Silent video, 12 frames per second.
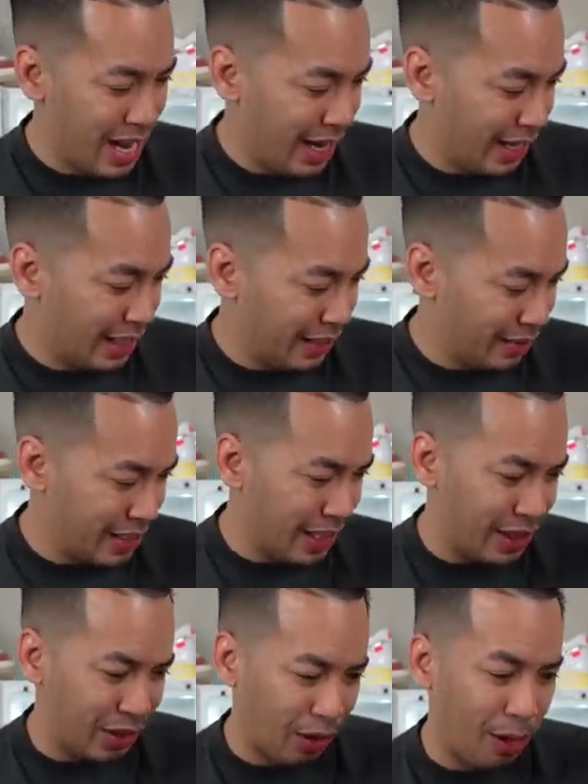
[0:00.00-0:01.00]
it even say
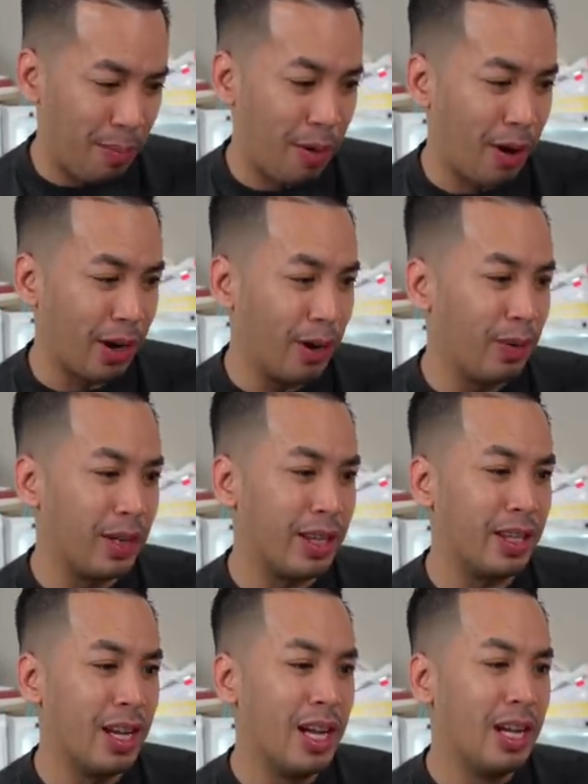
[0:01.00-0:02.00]
third party, what,
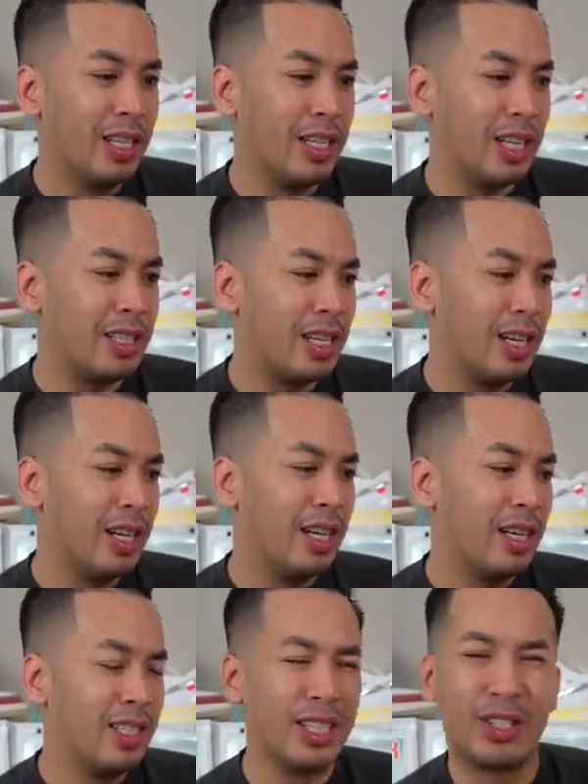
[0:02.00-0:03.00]
this,
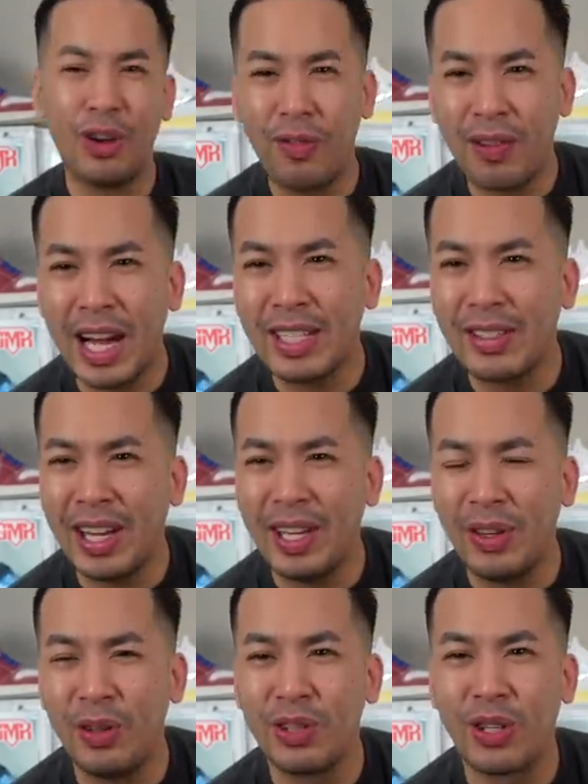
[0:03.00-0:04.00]
the Solefly, did they
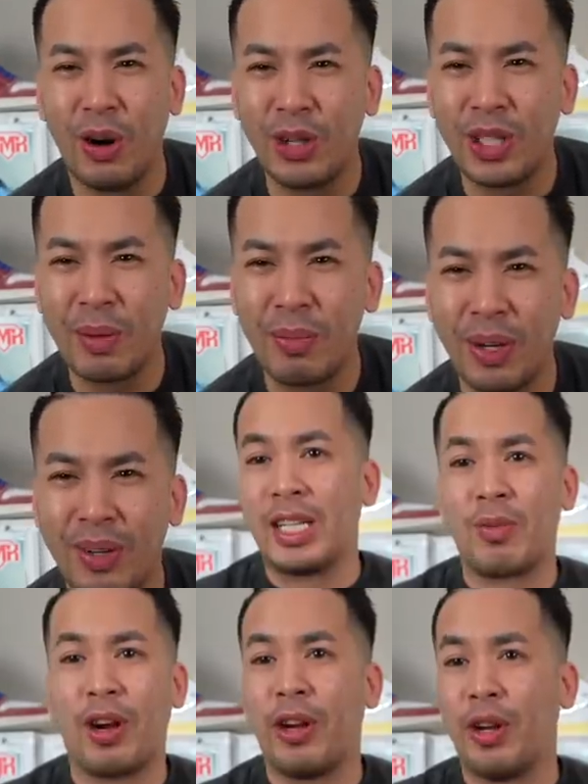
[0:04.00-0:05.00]
use GoShippo? You guys
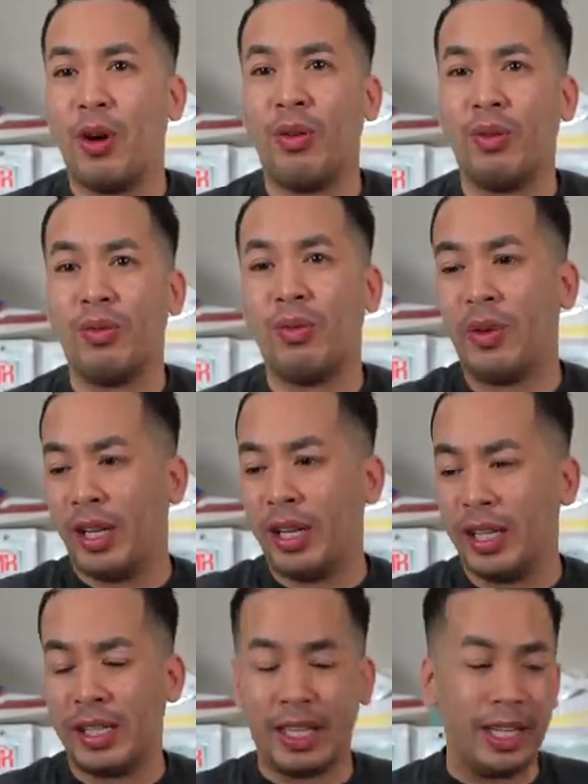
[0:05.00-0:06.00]
probably know what it
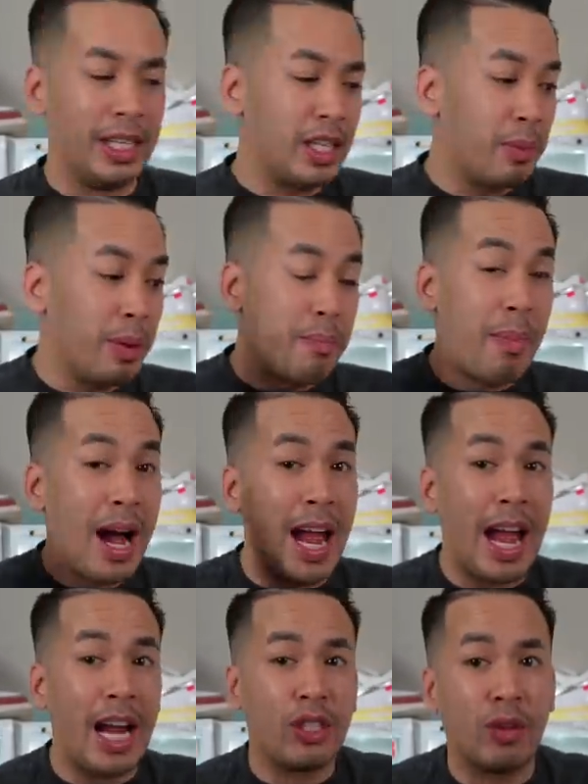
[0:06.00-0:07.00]
is. And this is gonna be my
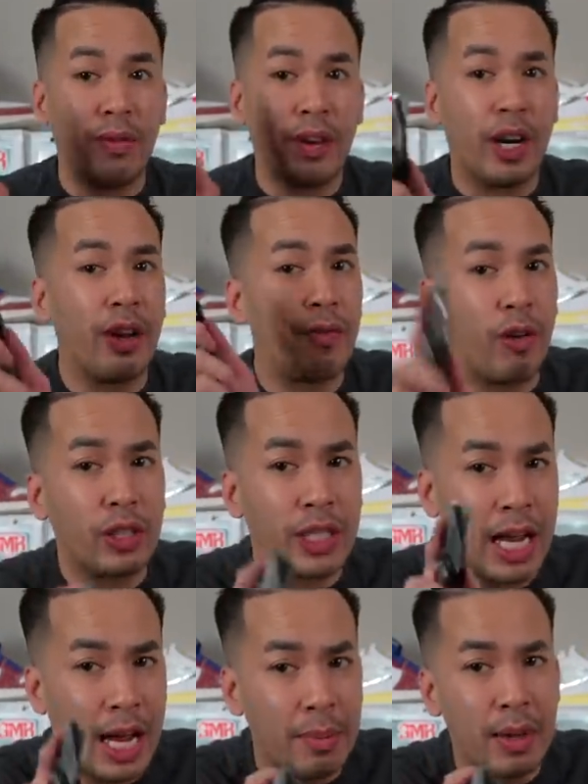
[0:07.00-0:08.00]
actual very first
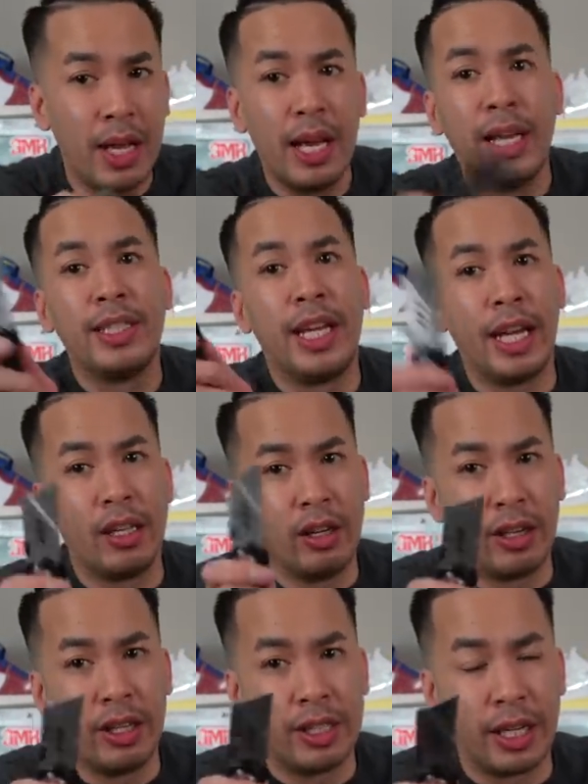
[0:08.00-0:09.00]
time taking a
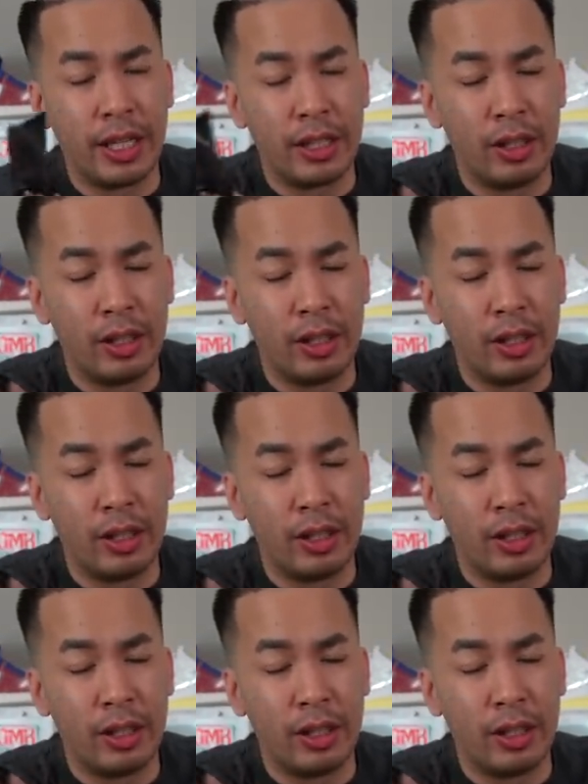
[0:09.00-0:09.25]
look at these things,